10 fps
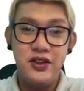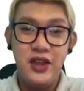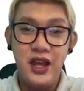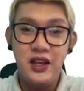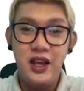
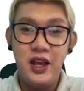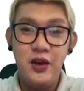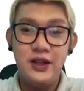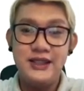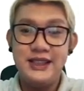Thank
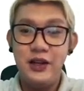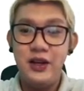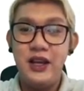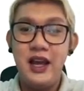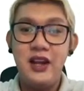you, and see you
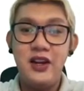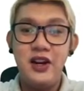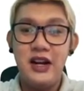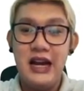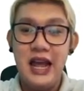again in
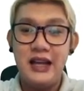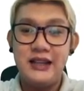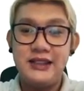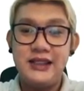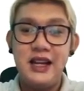our
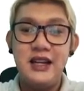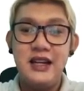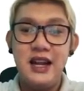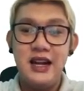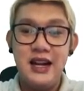next
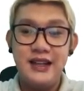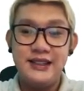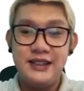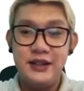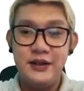
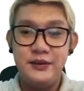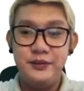lesson.